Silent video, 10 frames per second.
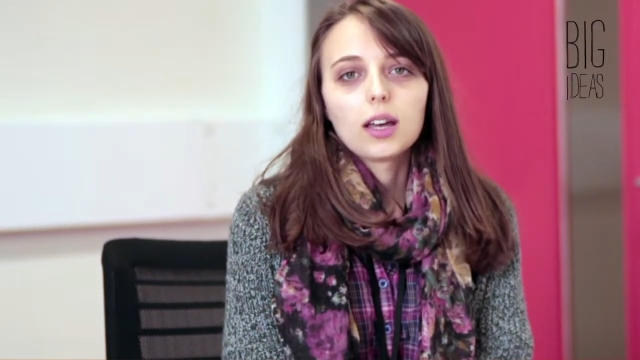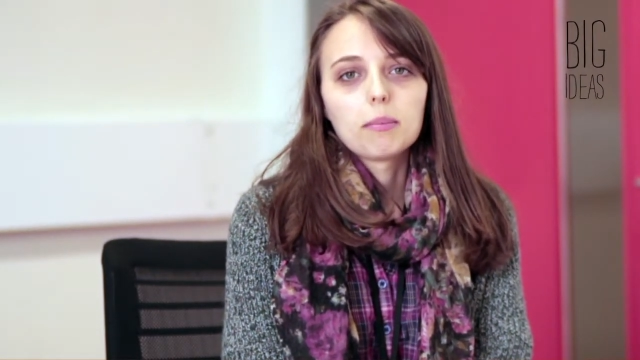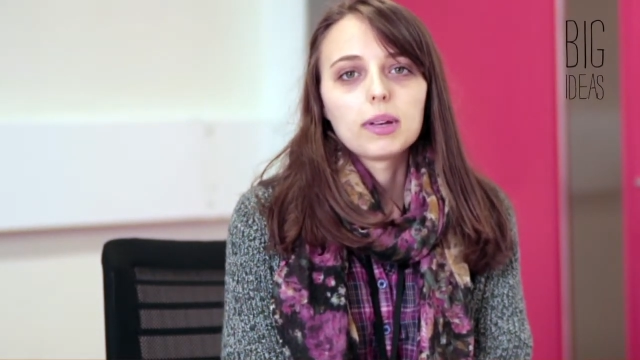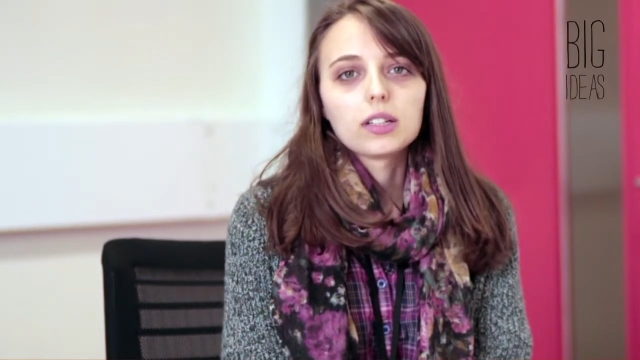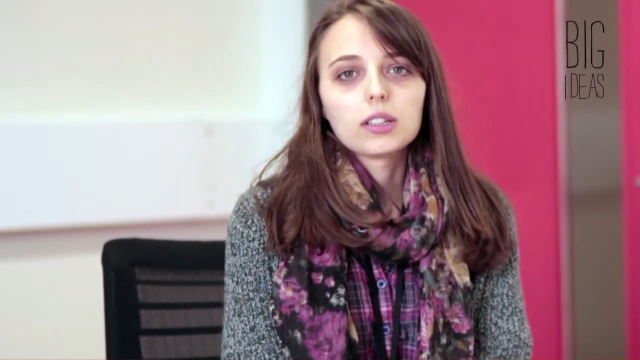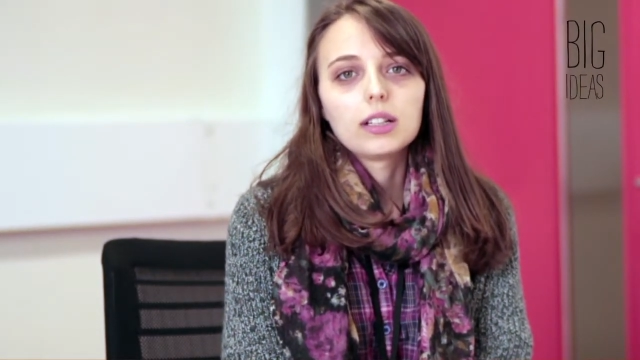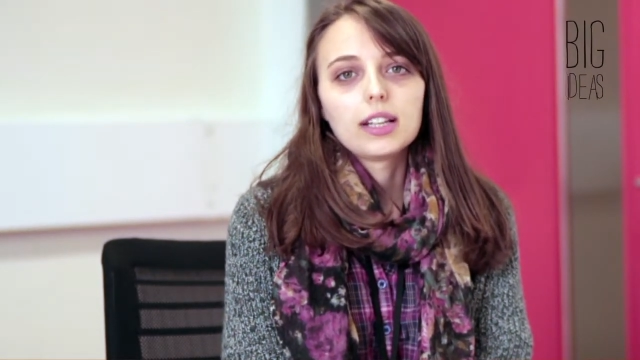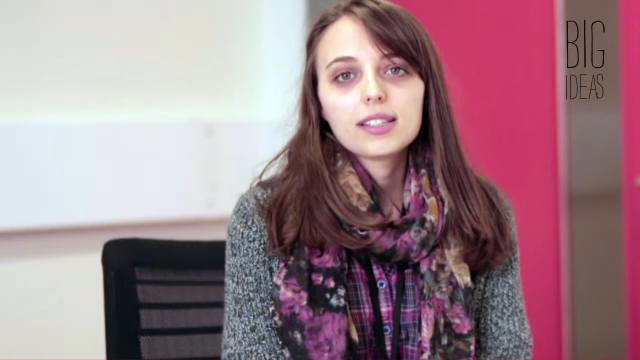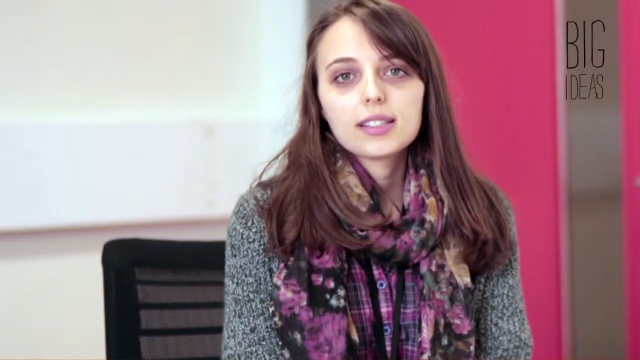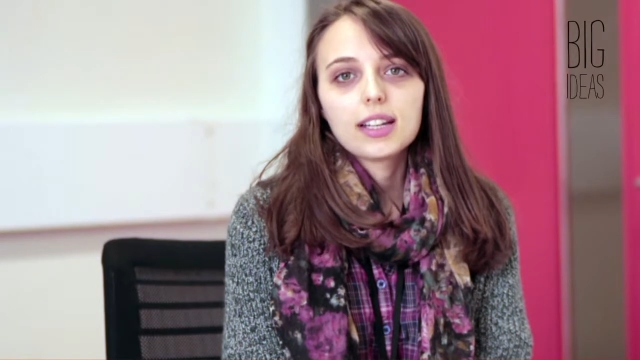in
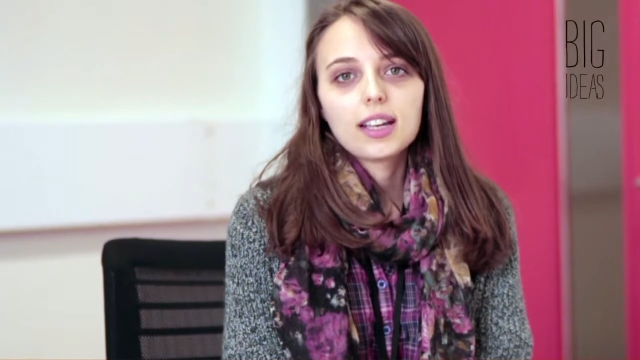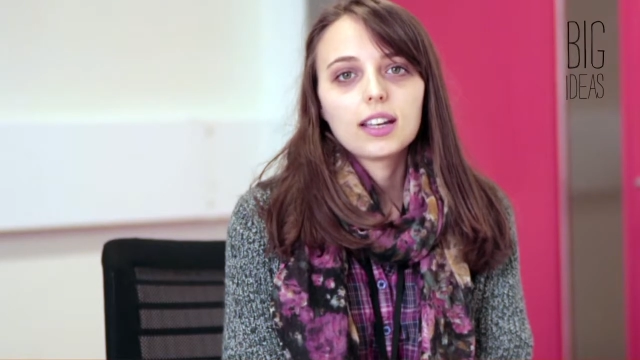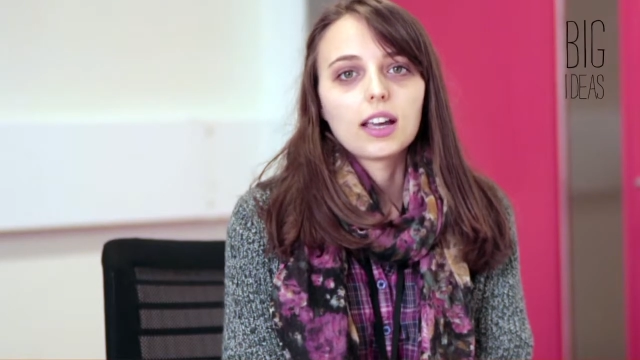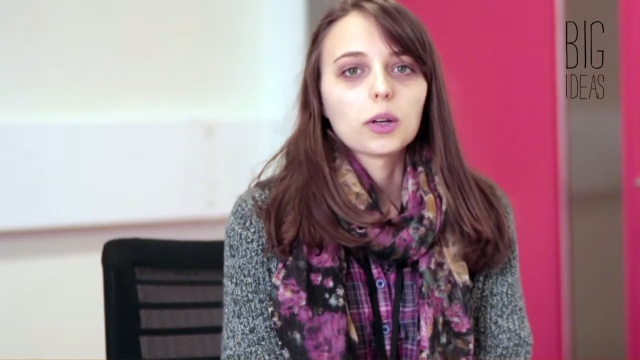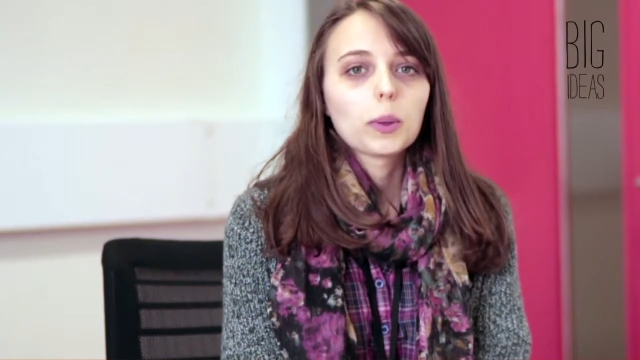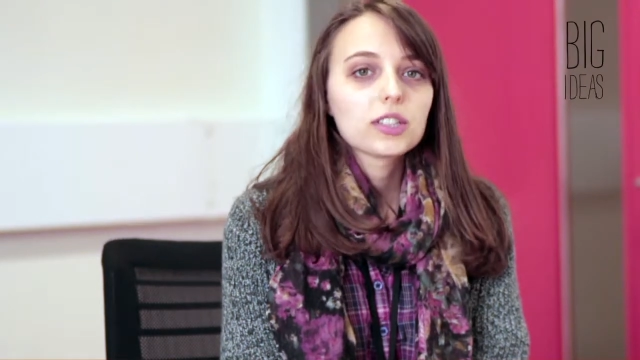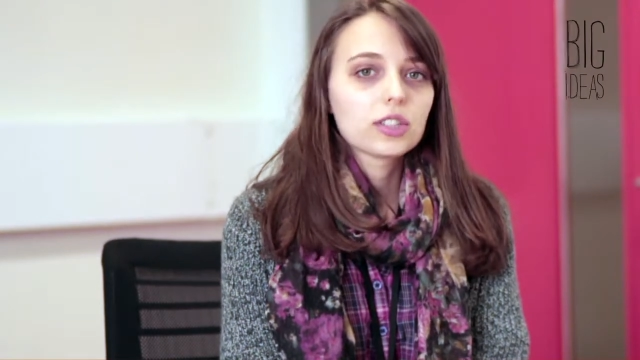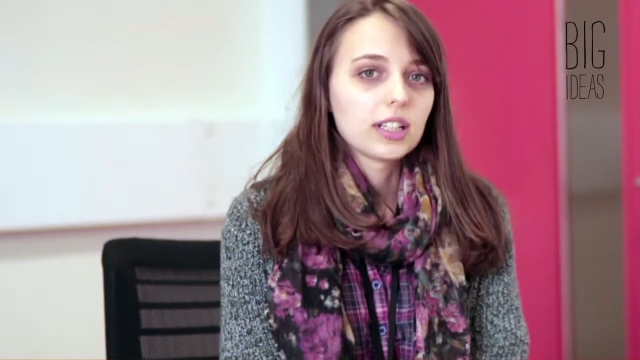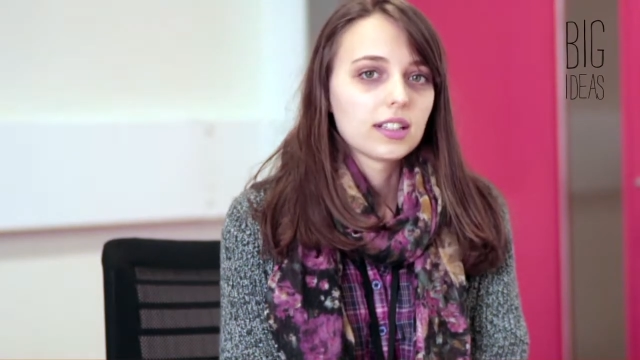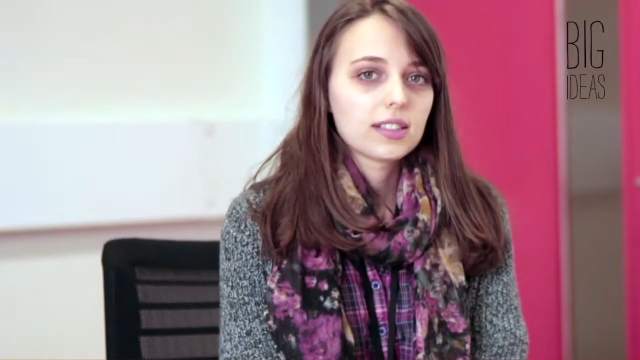listening and
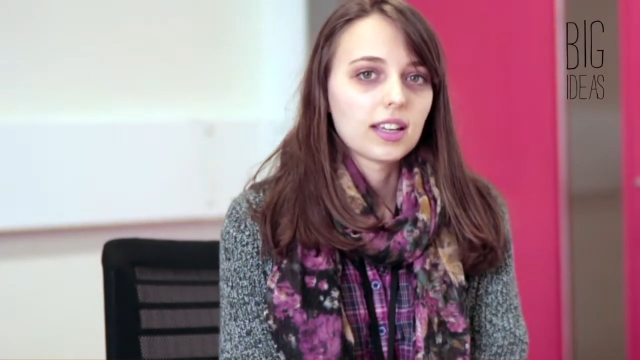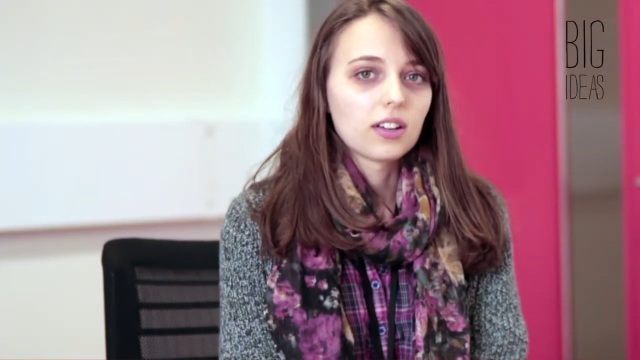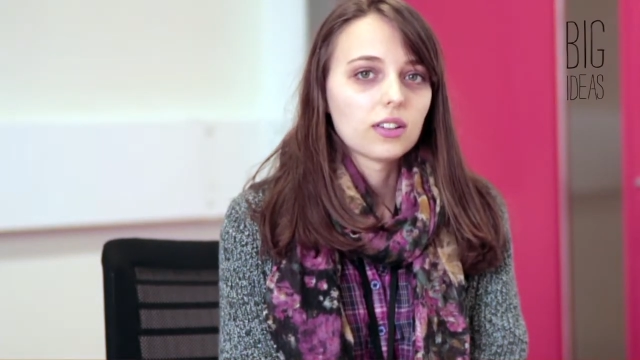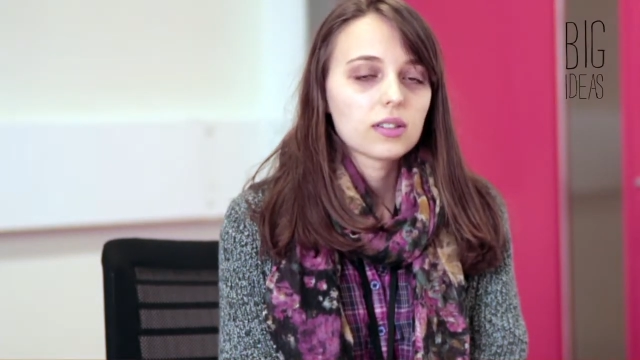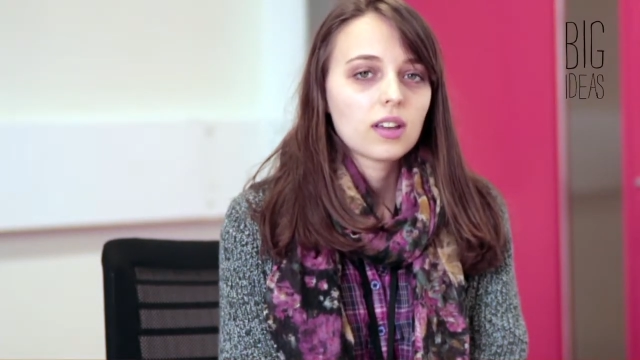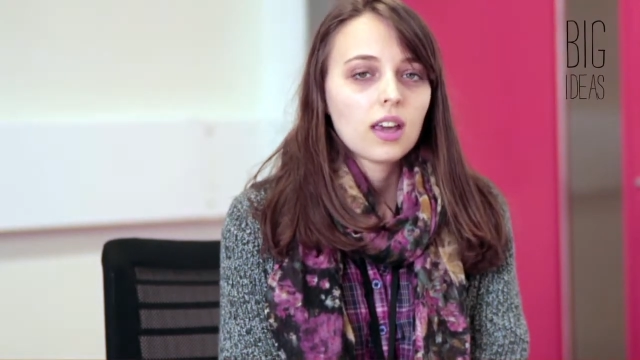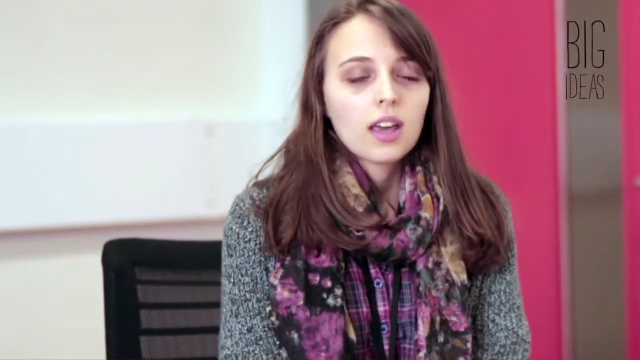questioning skills,